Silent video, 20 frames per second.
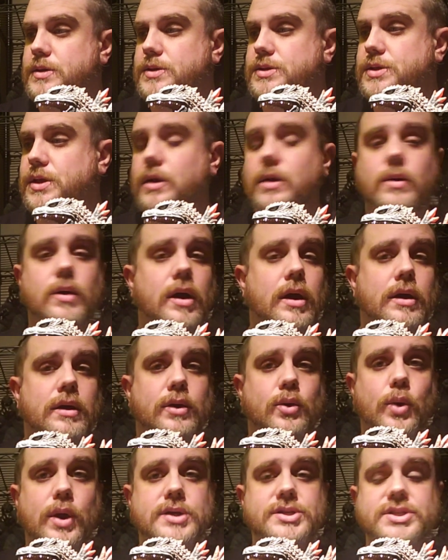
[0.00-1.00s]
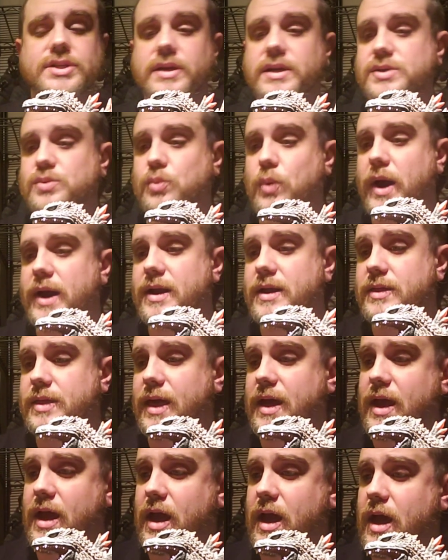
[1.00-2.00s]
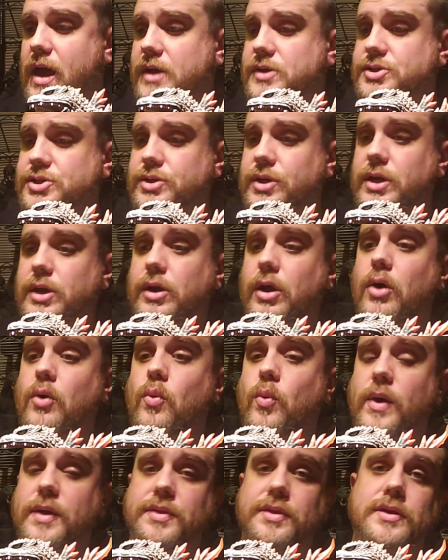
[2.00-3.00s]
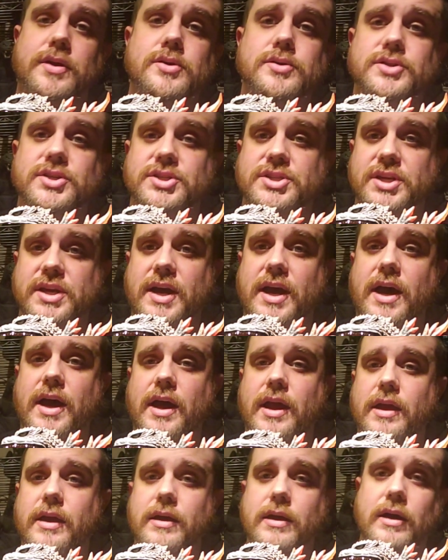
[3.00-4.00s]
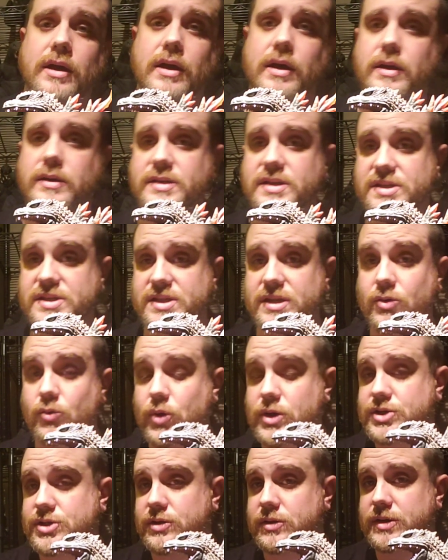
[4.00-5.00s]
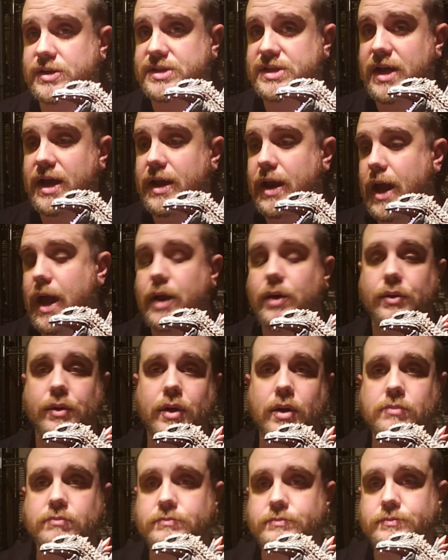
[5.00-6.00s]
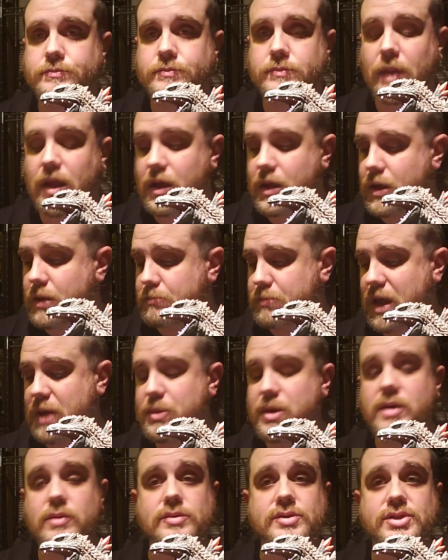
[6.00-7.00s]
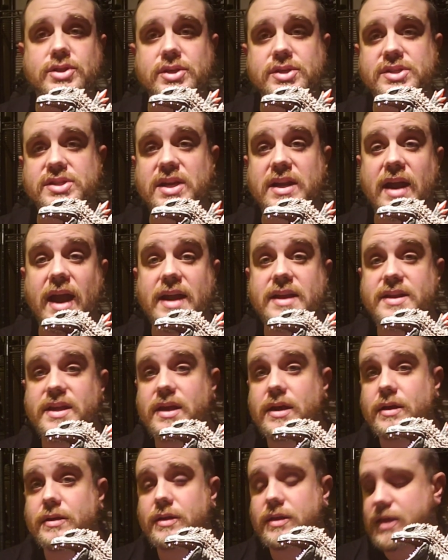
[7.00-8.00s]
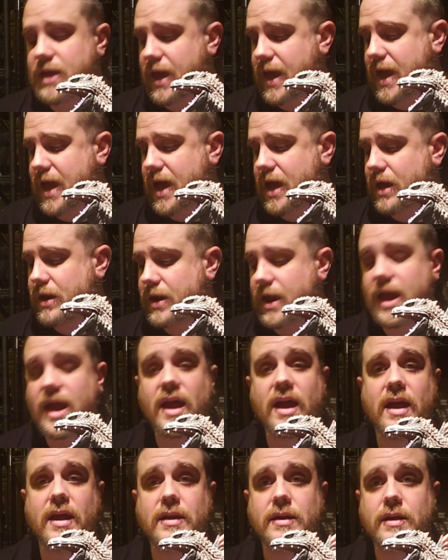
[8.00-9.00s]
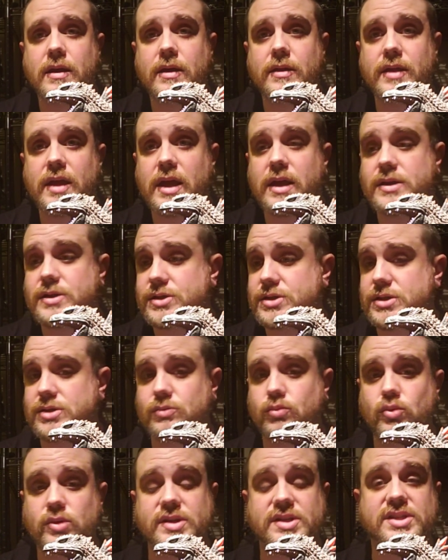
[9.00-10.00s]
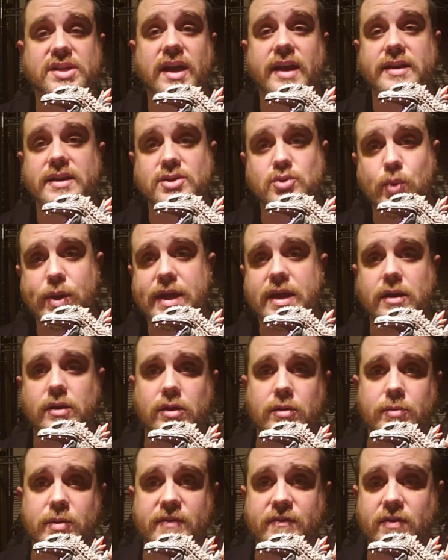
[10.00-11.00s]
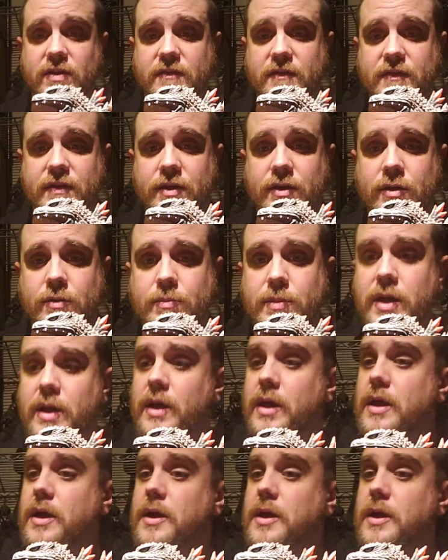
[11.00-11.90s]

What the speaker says: So the question is, why didn't they actually go with the Yuji Sakai original design? I don't know. Maybe it was just an idea that they had, and they just decided to tweak it a little bit for the film.